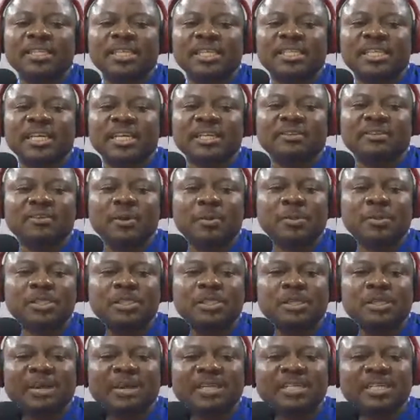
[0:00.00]
The executive
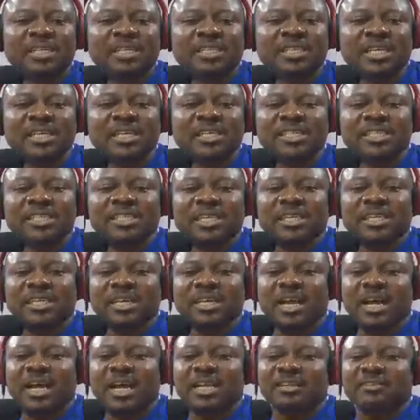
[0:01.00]
committee mandated its
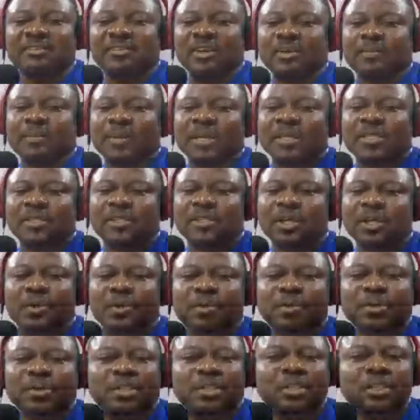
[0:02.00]
technical and development
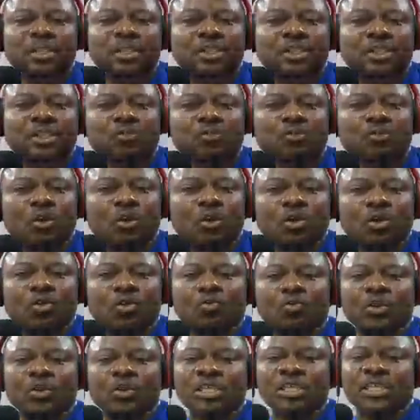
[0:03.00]
subcommittee to,